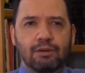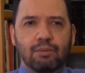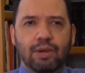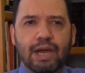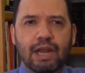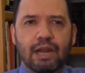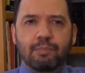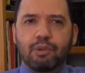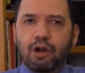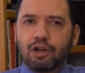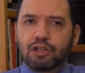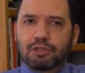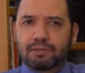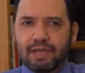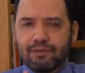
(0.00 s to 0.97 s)
don't know what kind of
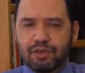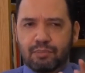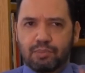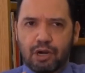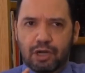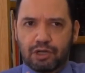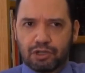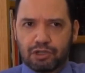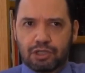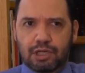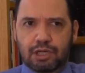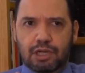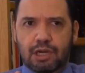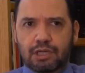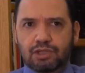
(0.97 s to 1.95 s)
partnership they have with the park
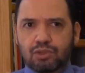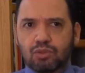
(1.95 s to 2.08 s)
district. Our